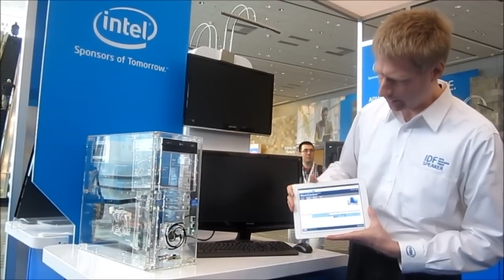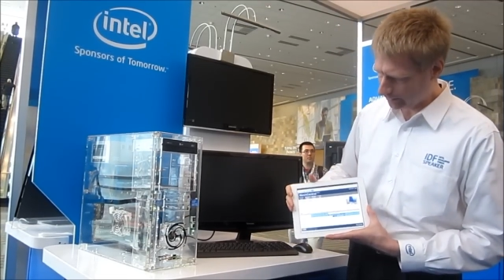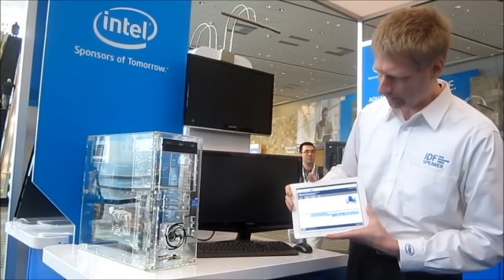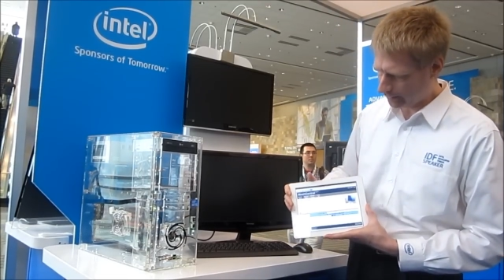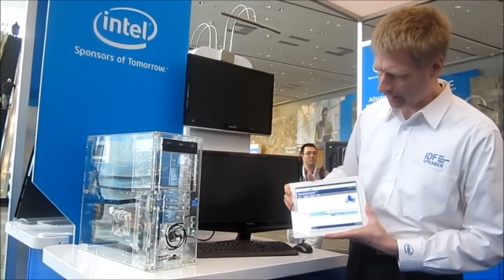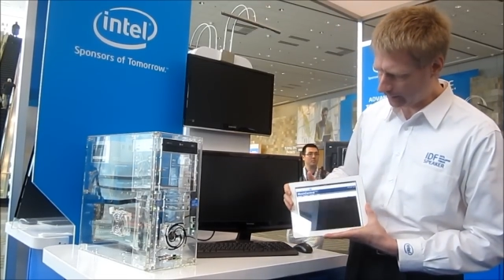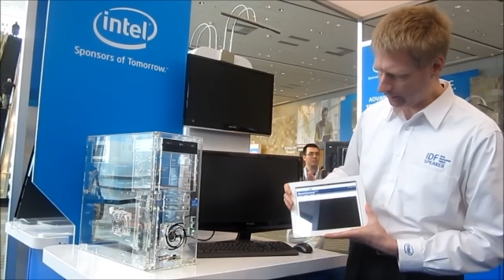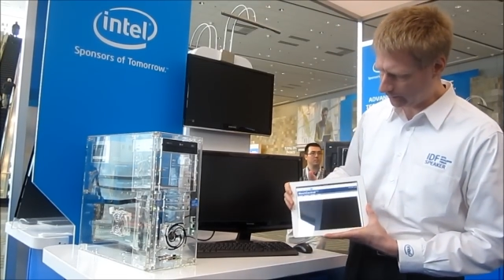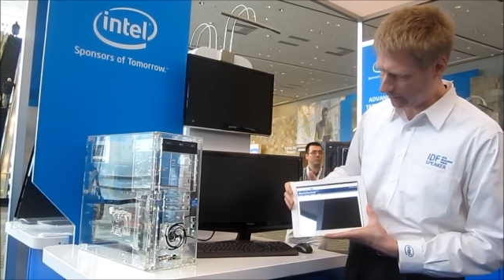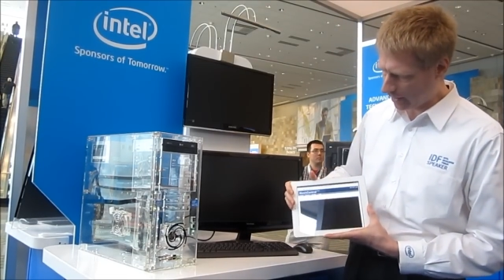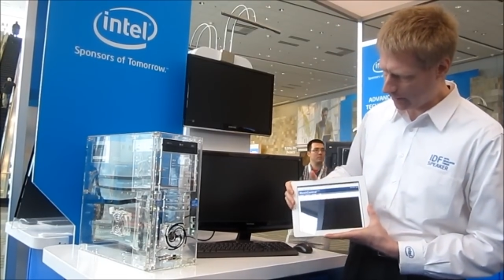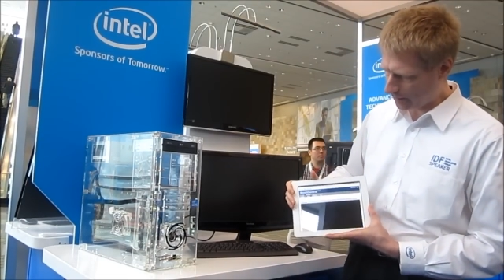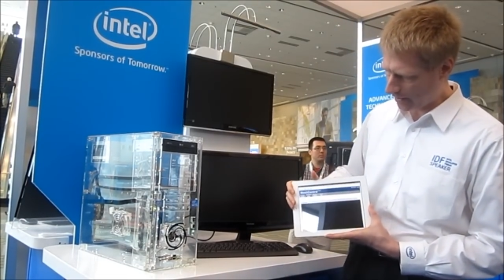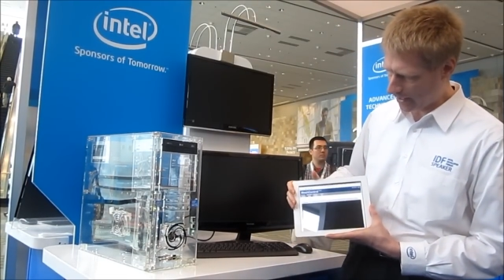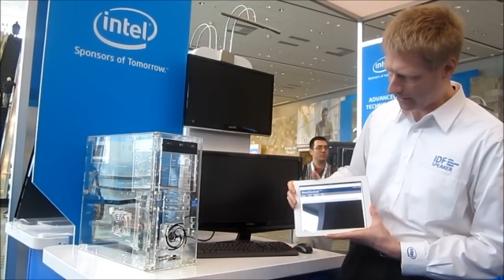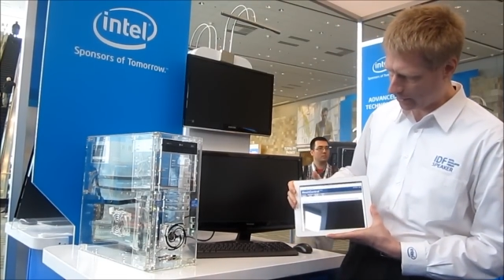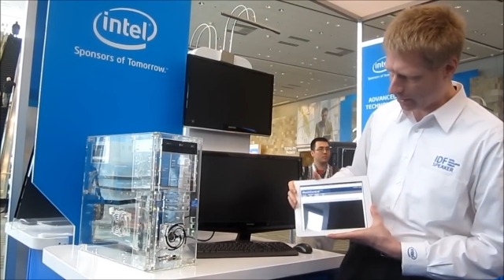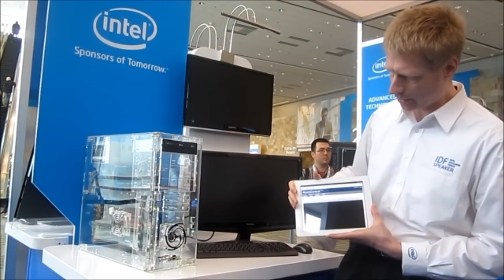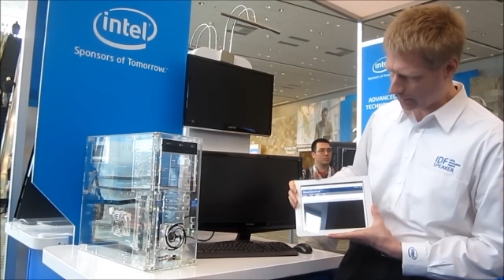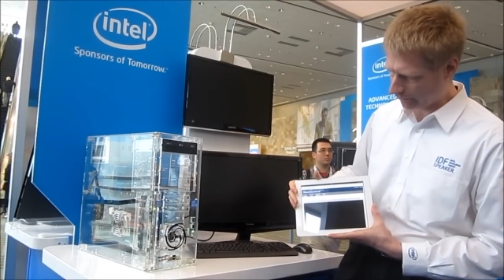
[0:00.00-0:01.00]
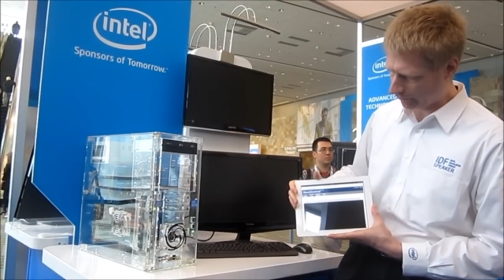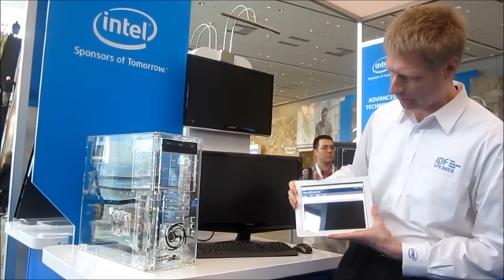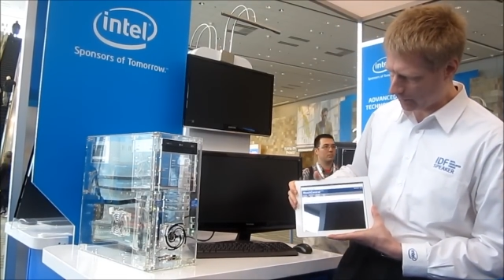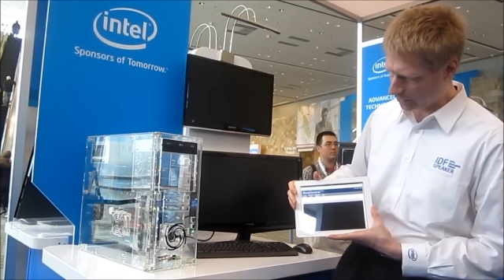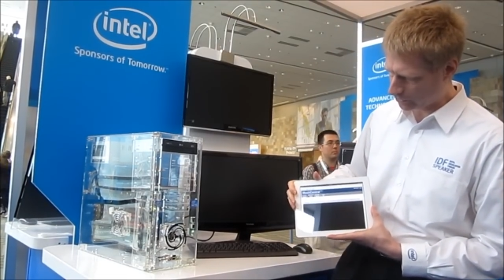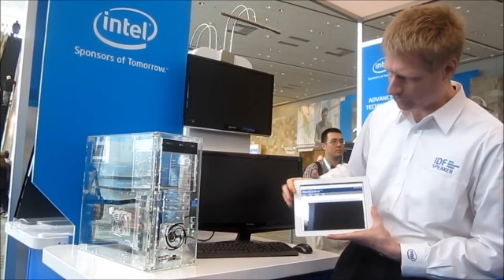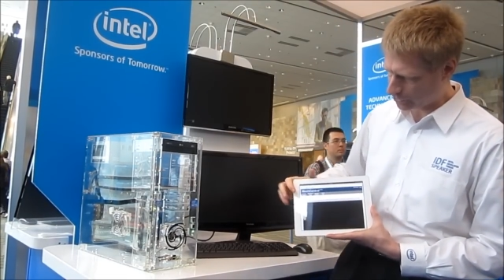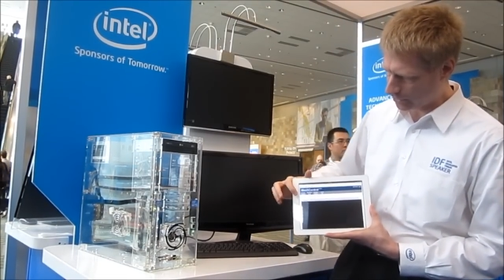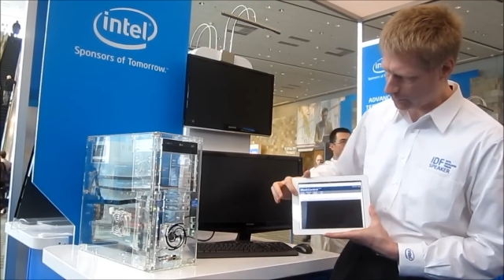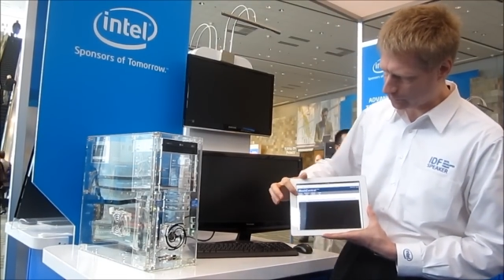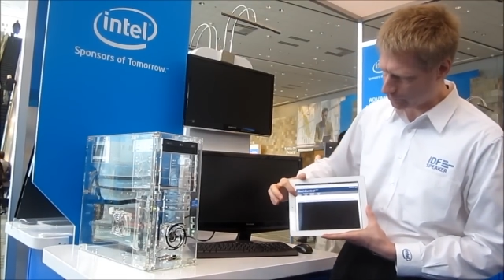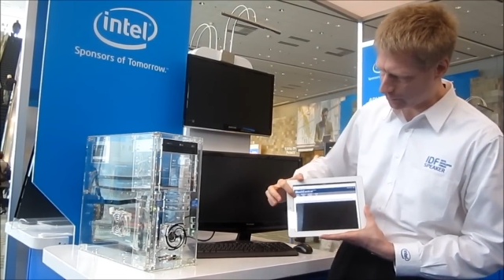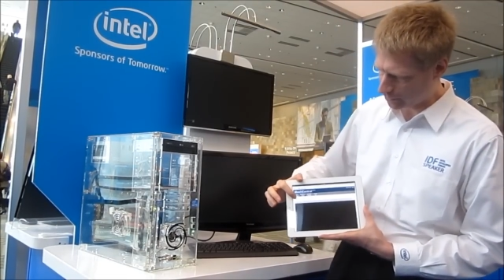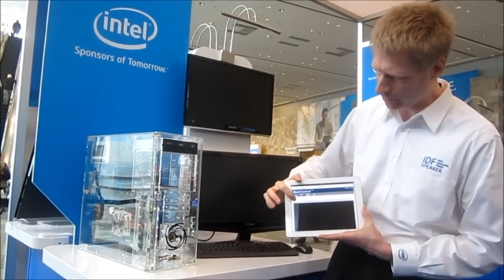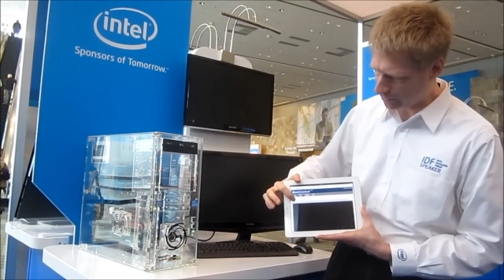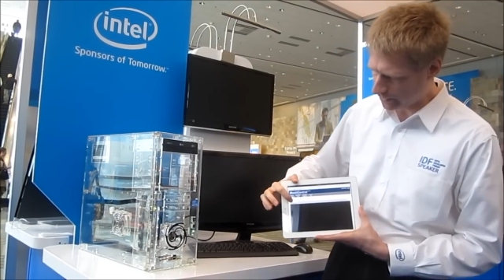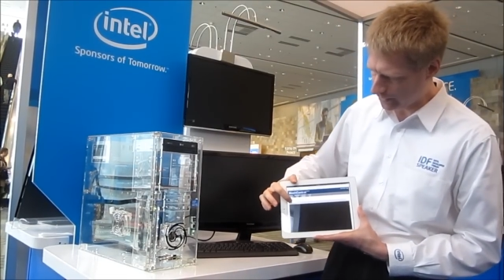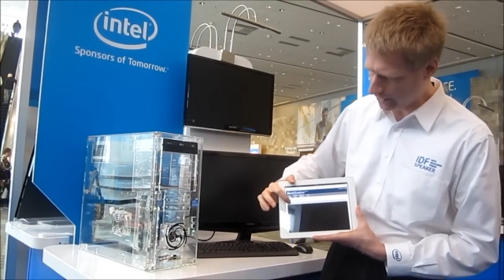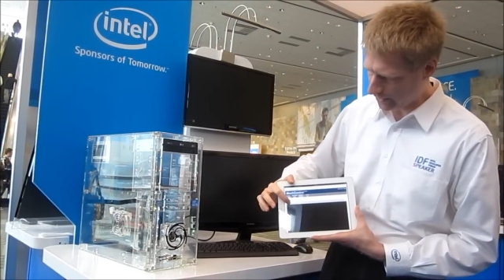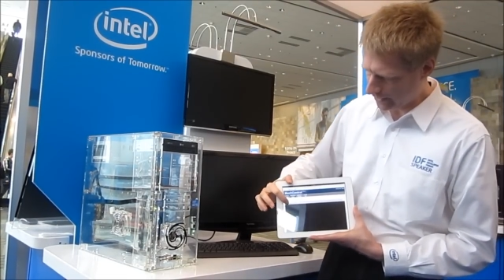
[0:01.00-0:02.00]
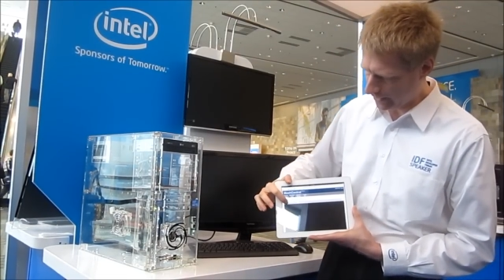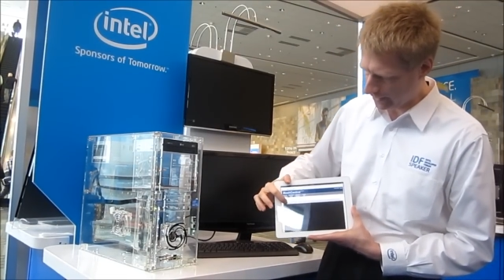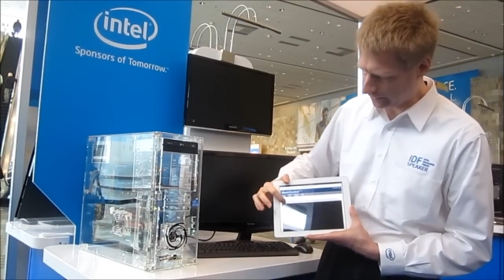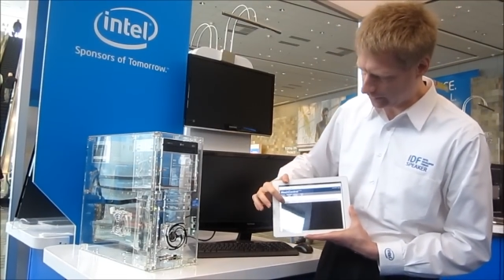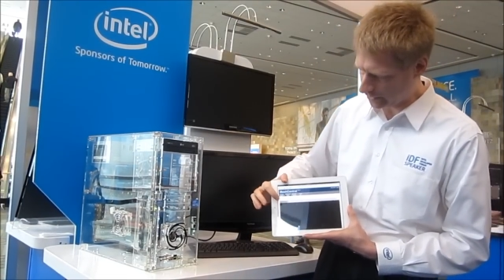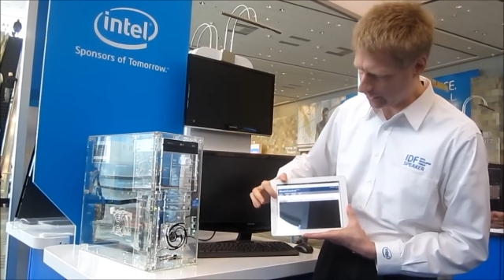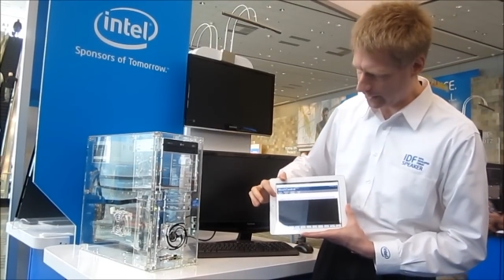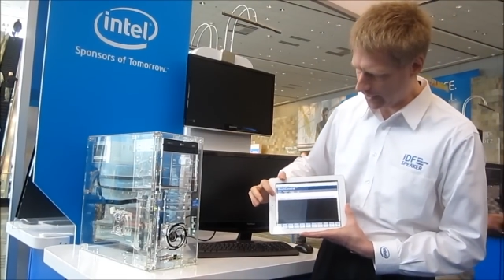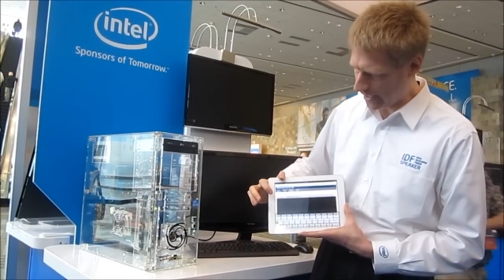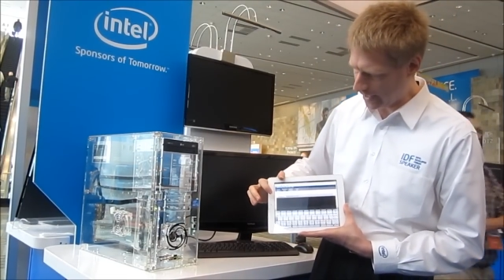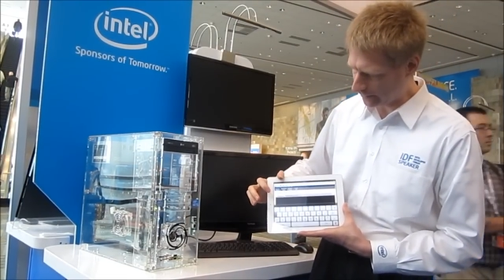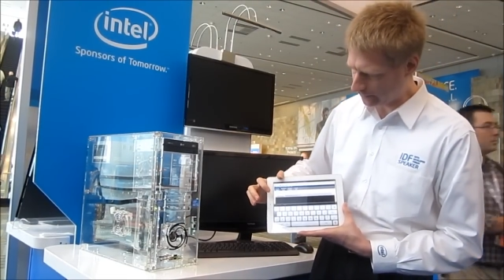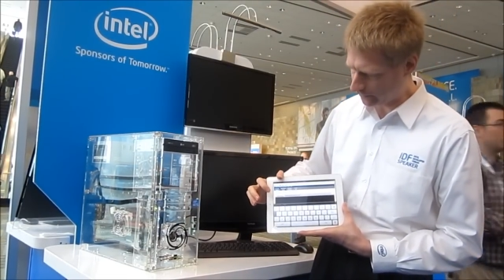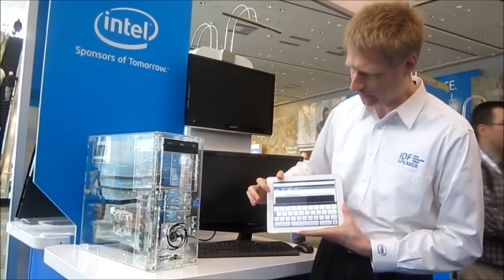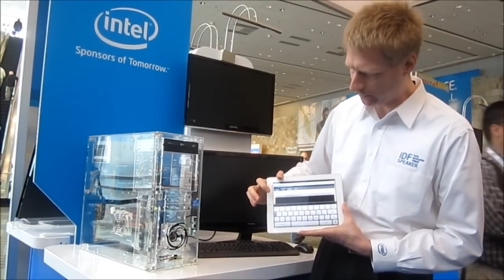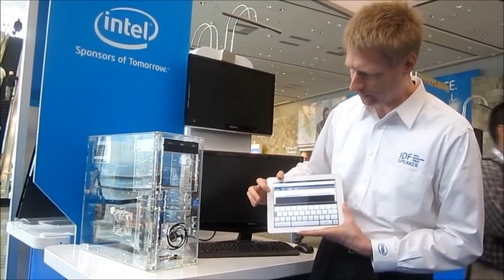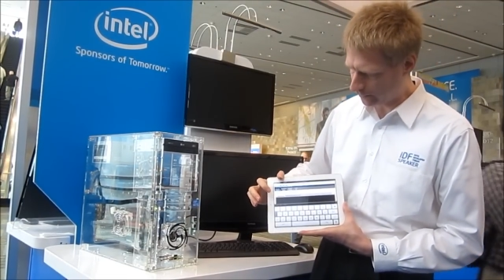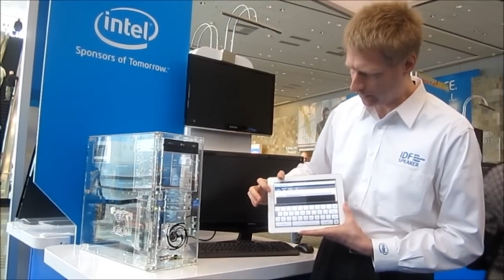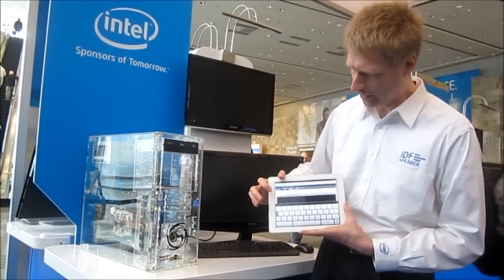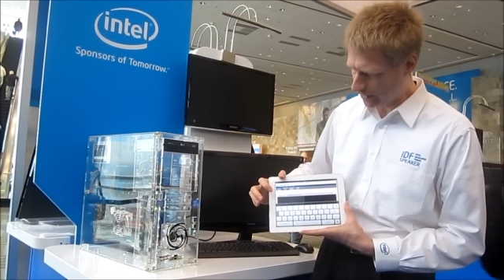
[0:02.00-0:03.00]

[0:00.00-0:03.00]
desktop icon of MeshCentral, hit connect,